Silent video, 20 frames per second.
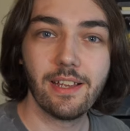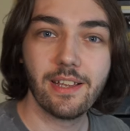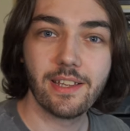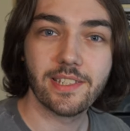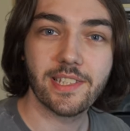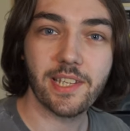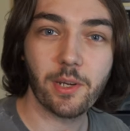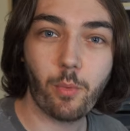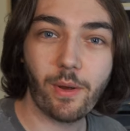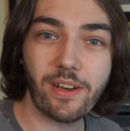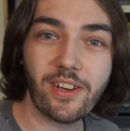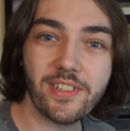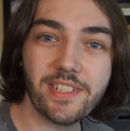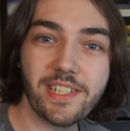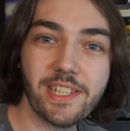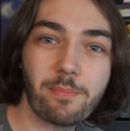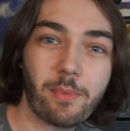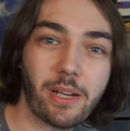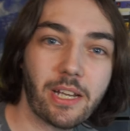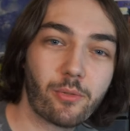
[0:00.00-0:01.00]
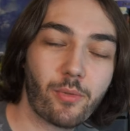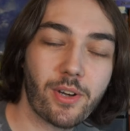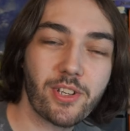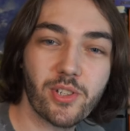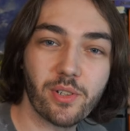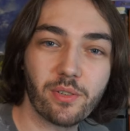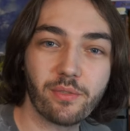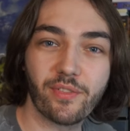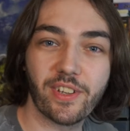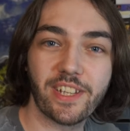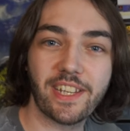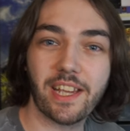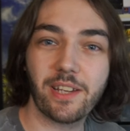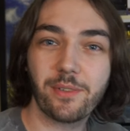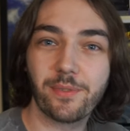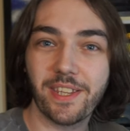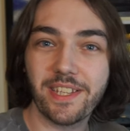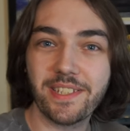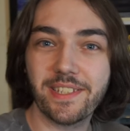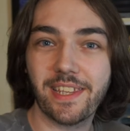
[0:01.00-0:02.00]
So when I did my original video,
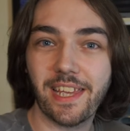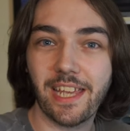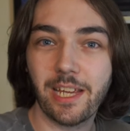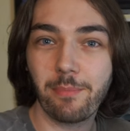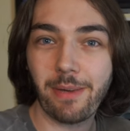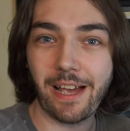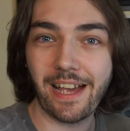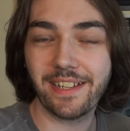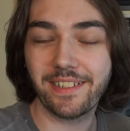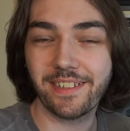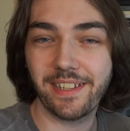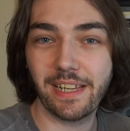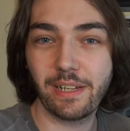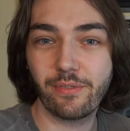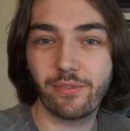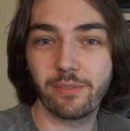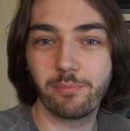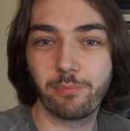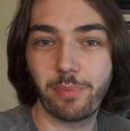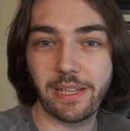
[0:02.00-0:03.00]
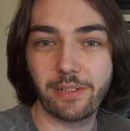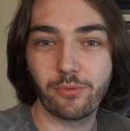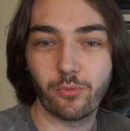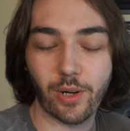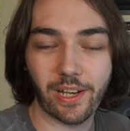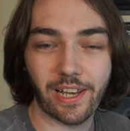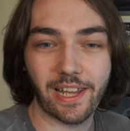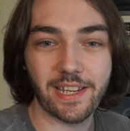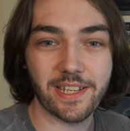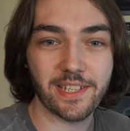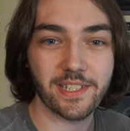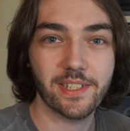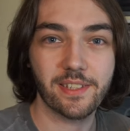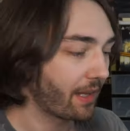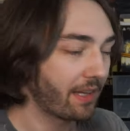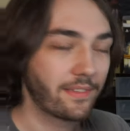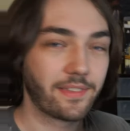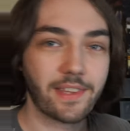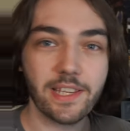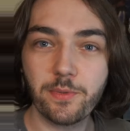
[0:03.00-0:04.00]
this game hadn't even been released.
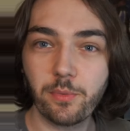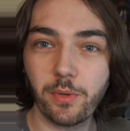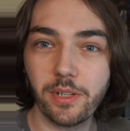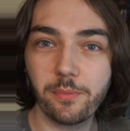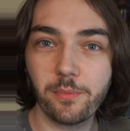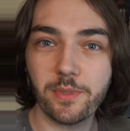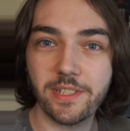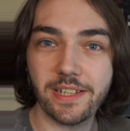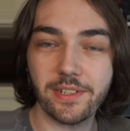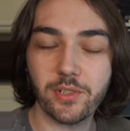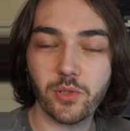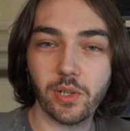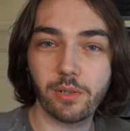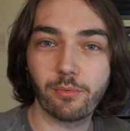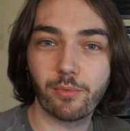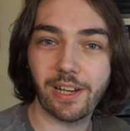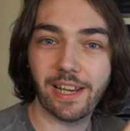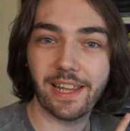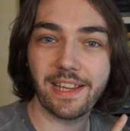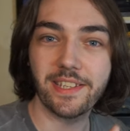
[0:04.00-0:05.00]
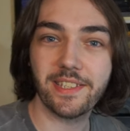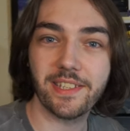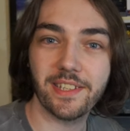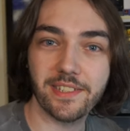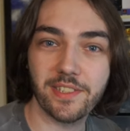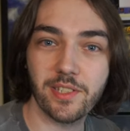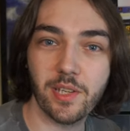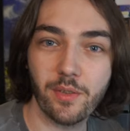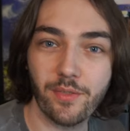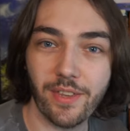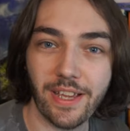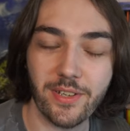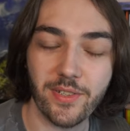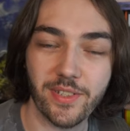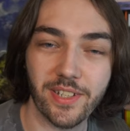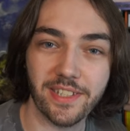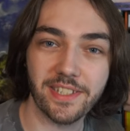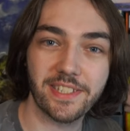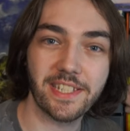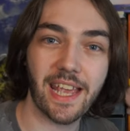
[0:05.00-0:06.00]
This one was actually released in
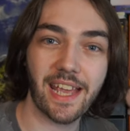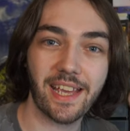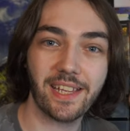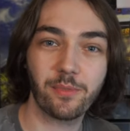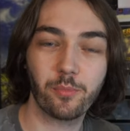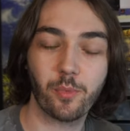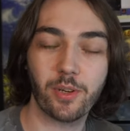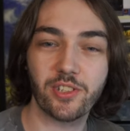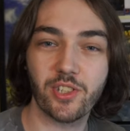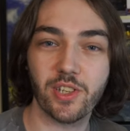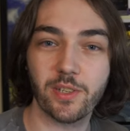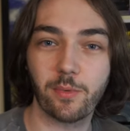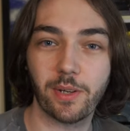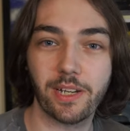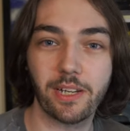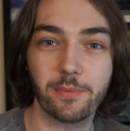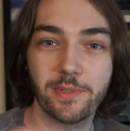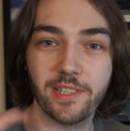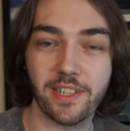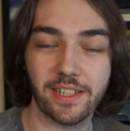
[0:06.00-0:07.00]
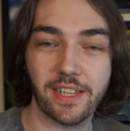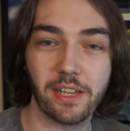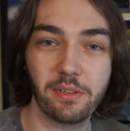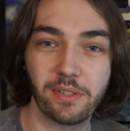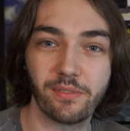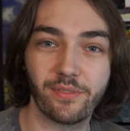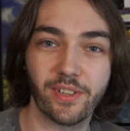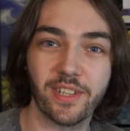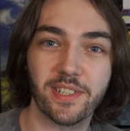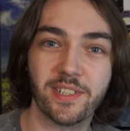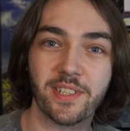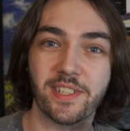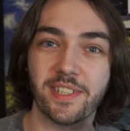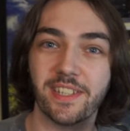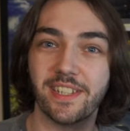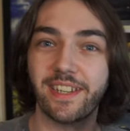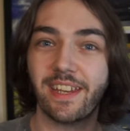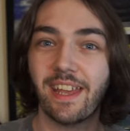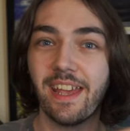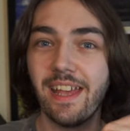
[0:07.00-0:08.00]
2010, which is when I was at
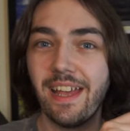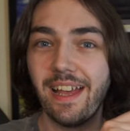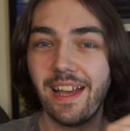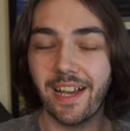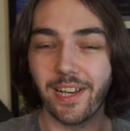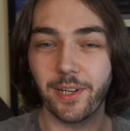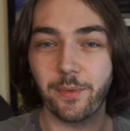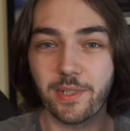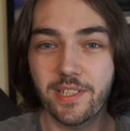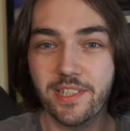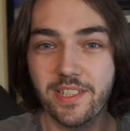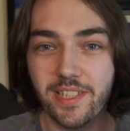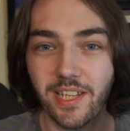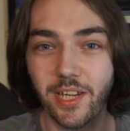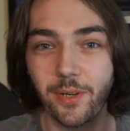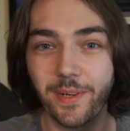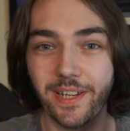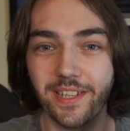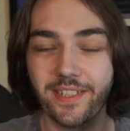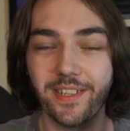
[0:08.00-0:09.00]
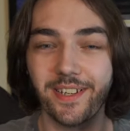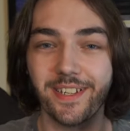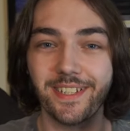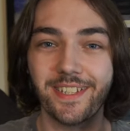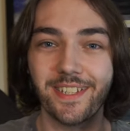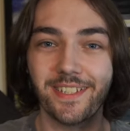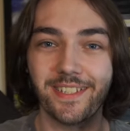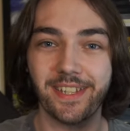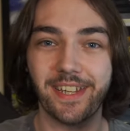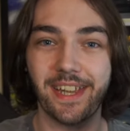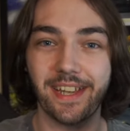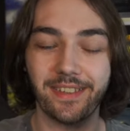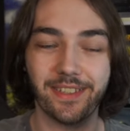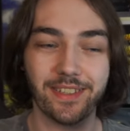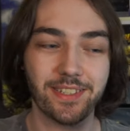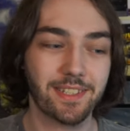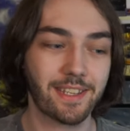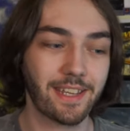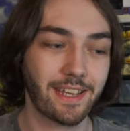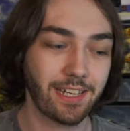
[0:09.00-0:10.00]
university, and I was so excited to get
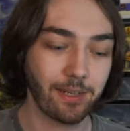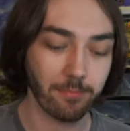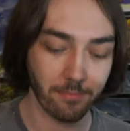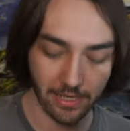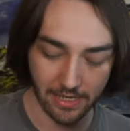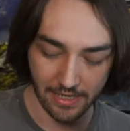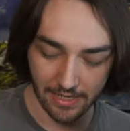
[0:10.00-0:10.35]
this game.